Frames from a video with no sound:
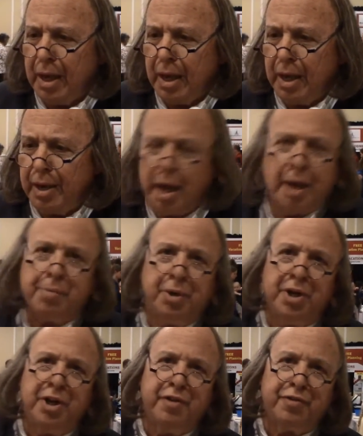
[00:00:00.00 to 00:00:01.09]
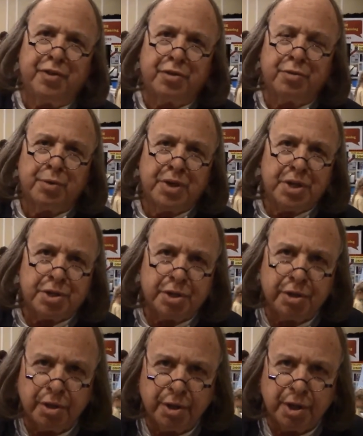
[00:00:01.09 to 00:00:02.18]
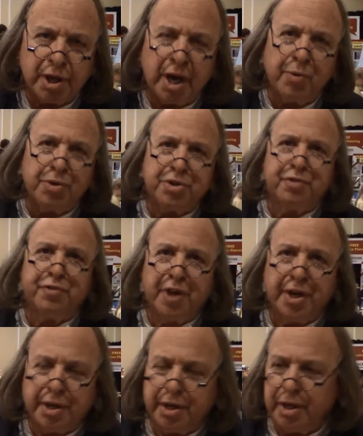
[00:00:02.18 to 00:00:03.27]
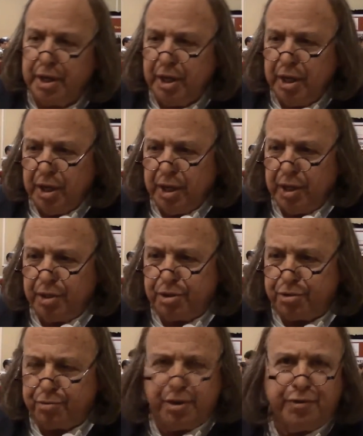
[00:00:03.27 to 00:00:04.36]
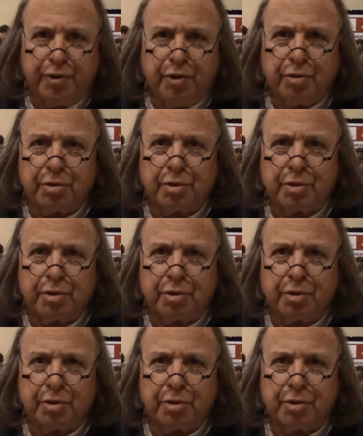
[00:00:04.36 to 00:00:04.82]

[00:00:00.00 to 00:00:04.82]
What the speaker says: And I believe that the reason that I was invited is threefold.